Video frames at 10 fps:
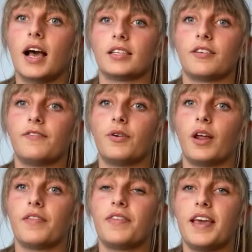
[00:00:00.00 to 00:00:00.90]
as I feel
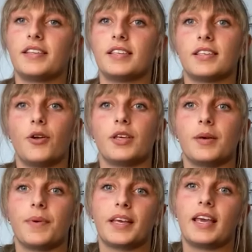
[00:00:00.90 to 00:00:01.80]
like this is only
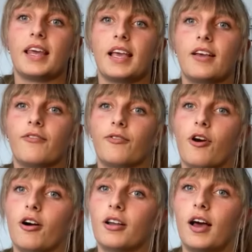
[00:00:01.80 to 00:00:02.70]
the beginning for
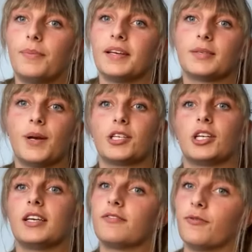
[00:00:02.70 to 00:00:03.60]
our club,
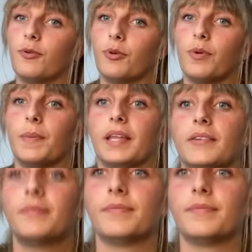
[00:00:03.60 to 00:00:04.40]
especially for the women.